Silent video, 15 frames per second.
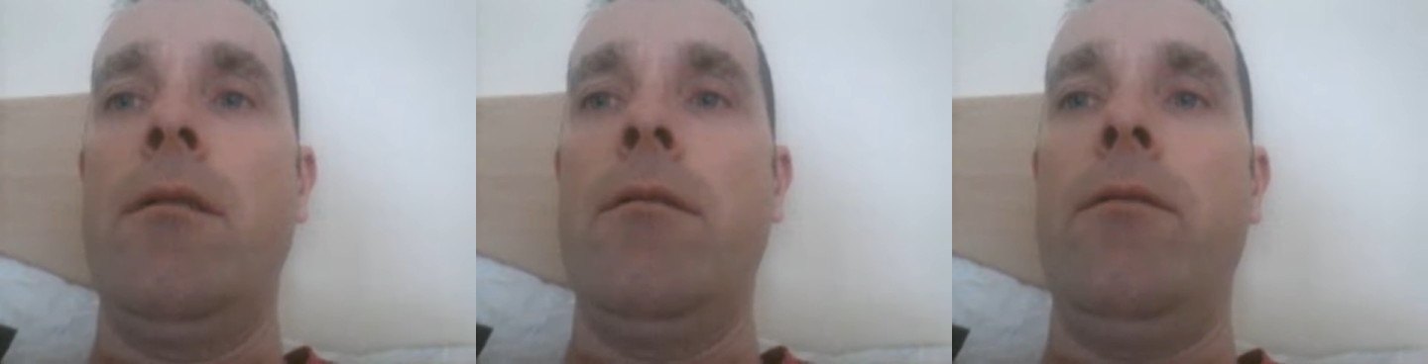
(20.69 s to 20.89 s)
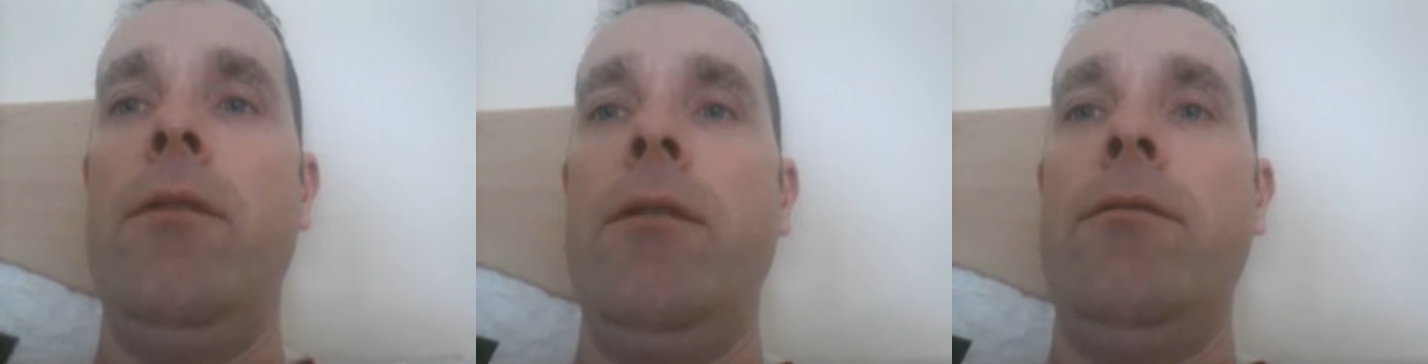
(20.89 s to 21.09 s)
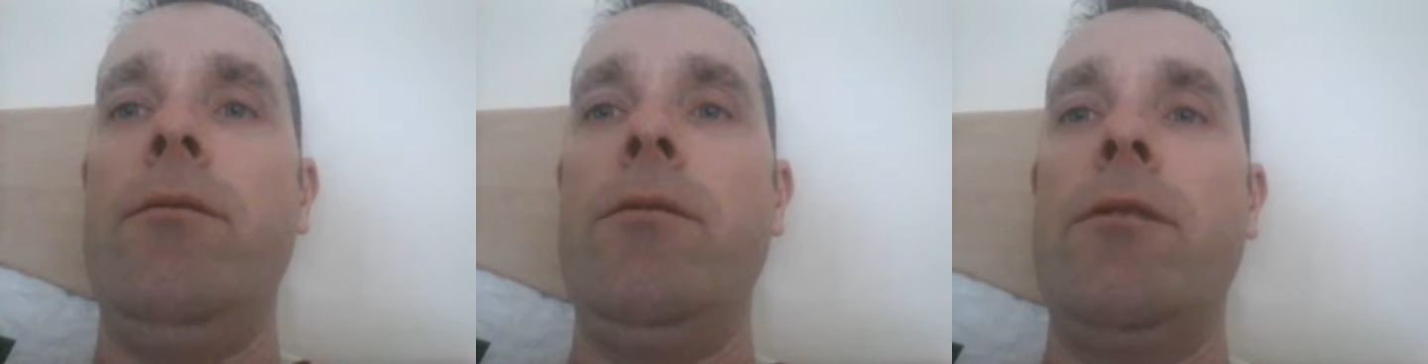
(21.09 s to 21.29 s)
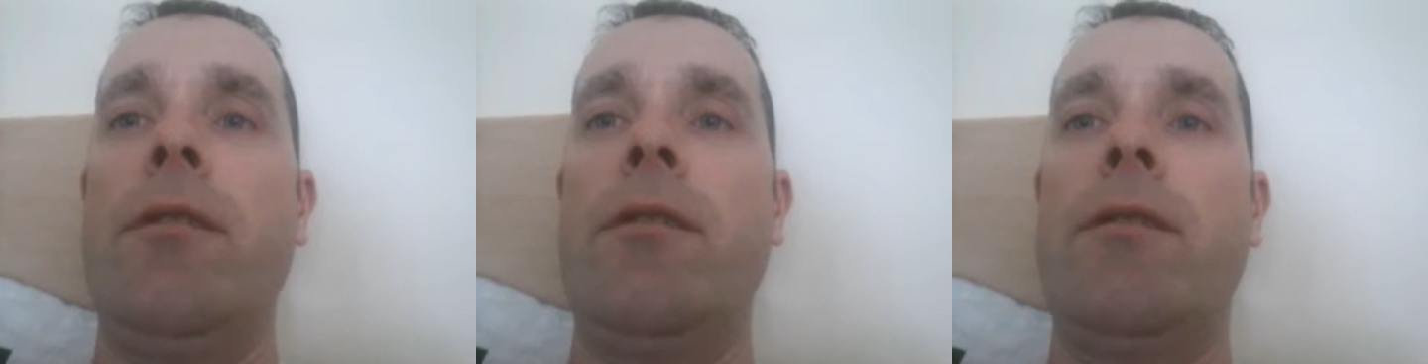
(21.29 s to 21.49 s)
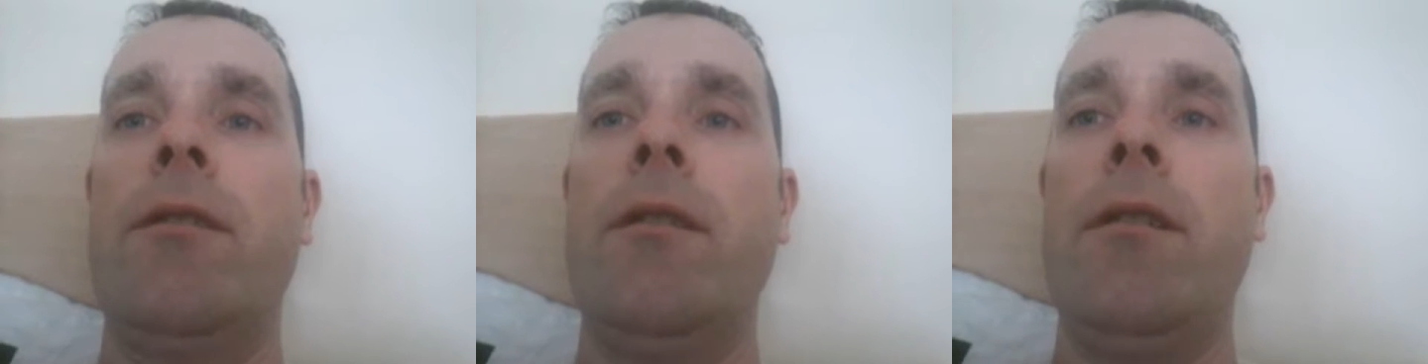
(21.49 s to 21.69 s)
5 or
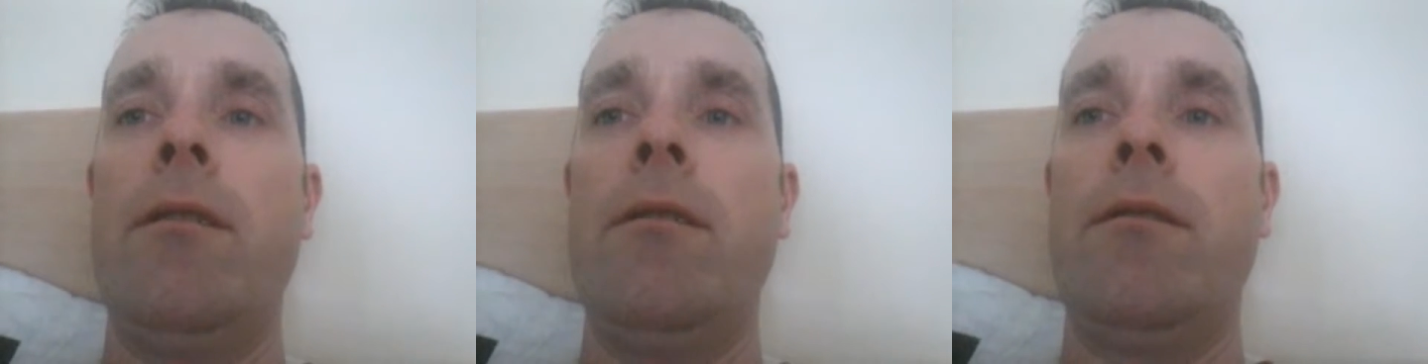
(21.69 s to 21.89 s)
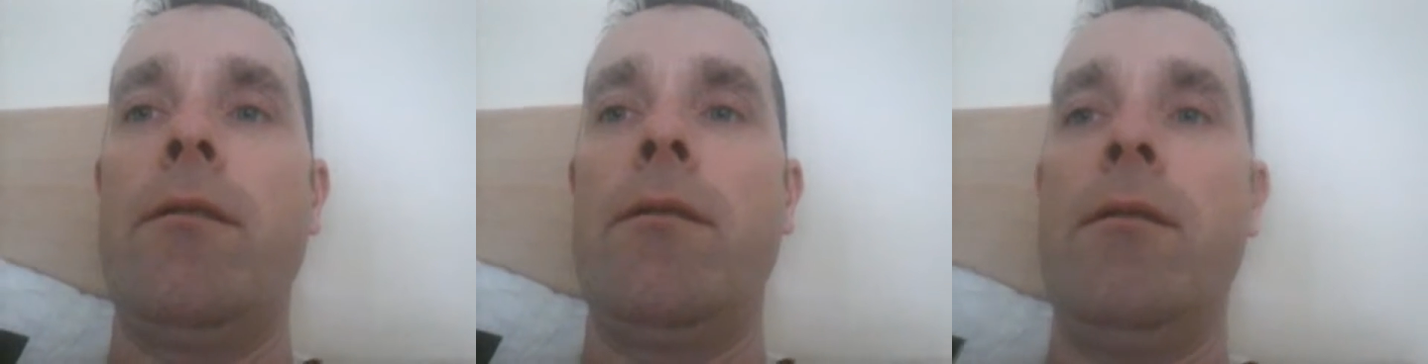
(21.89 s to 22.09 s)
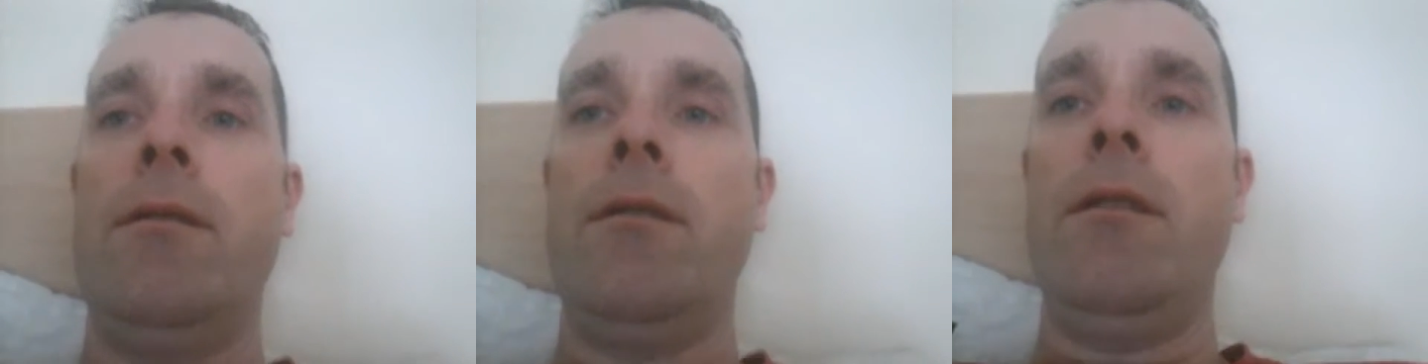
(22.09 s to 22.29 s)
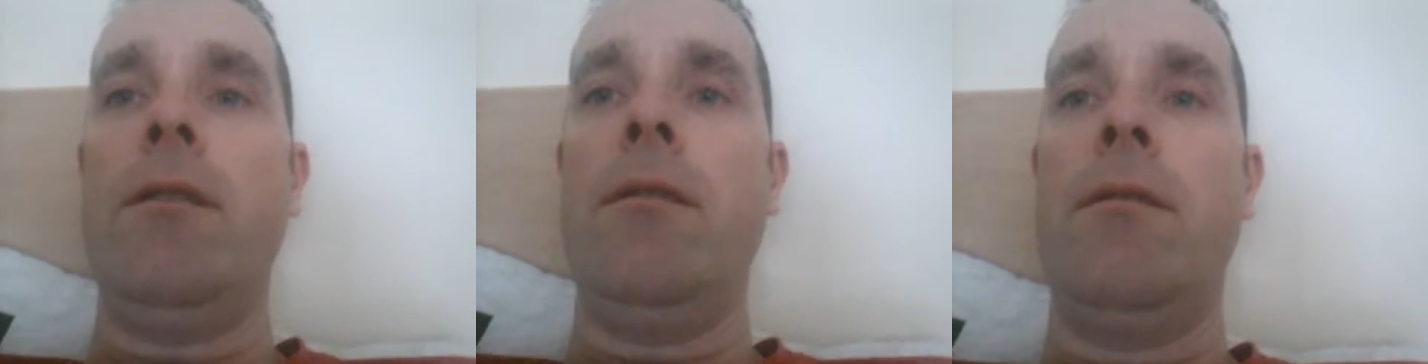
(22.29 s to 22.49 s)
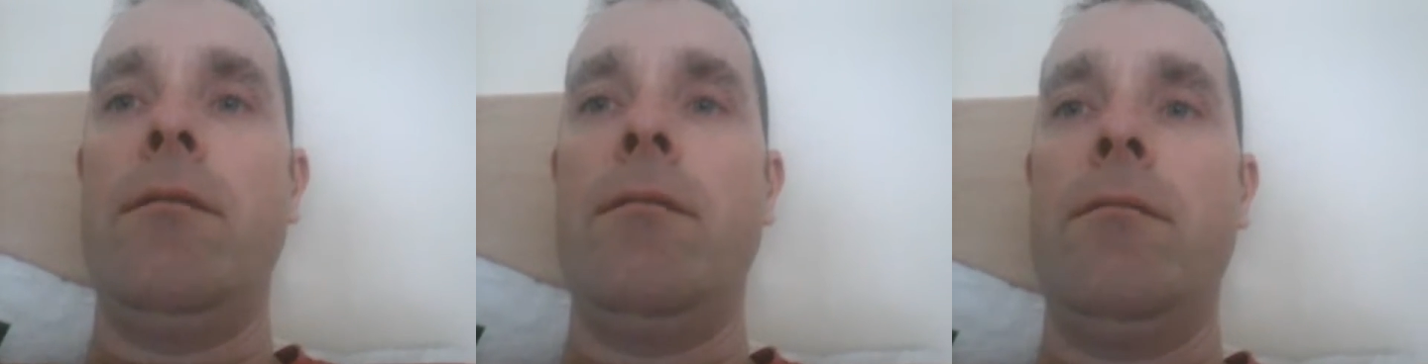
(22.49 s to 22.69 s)
6 days and then